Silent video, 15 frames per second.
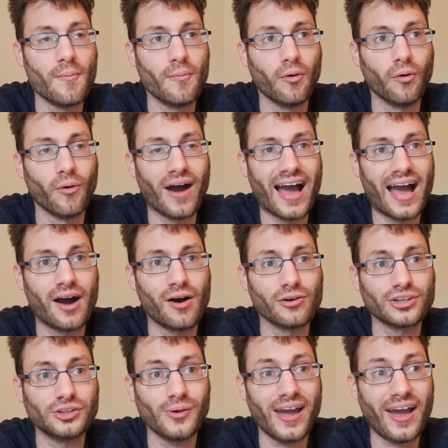or how
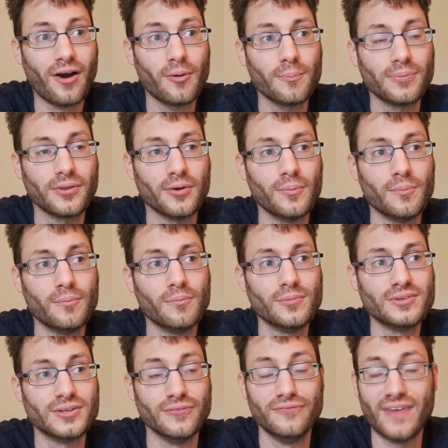you helped them
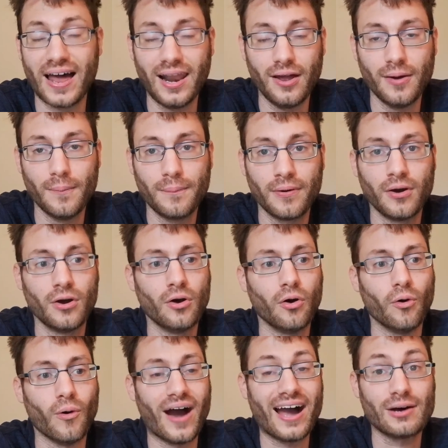develop,
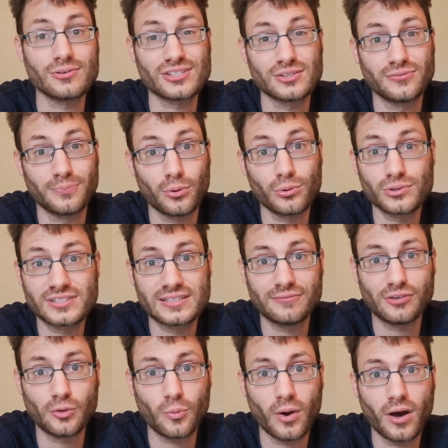or how supportive
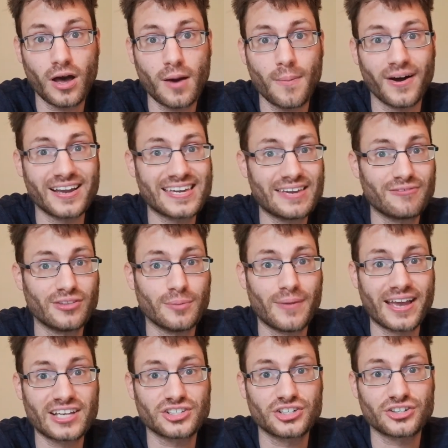you were by giving them
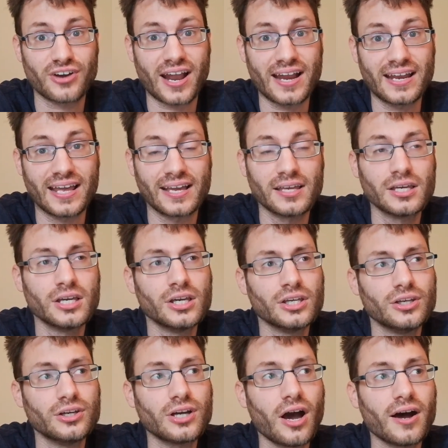extra training.
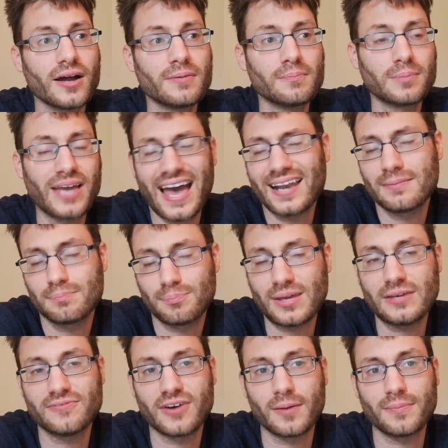You can
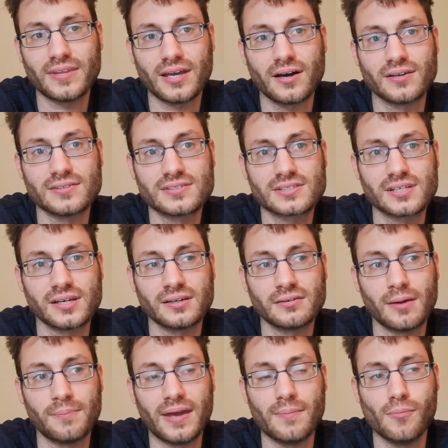beef up the answer a
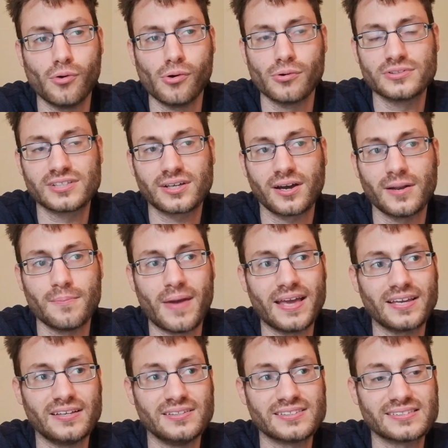bit more to kind of make
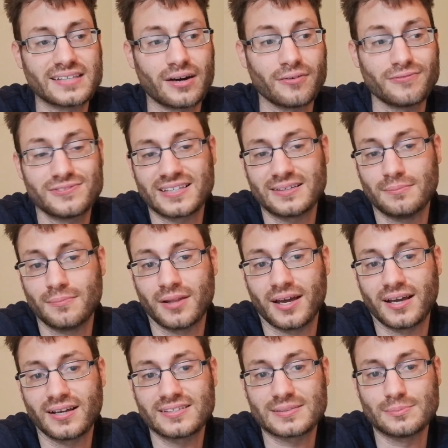yourself seem
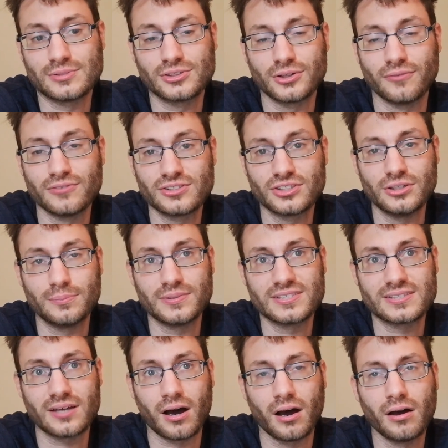like some sort of
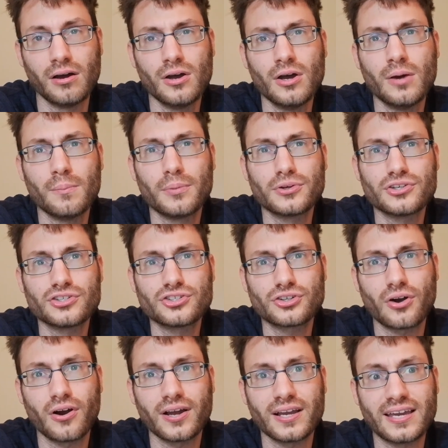superstar, but just try and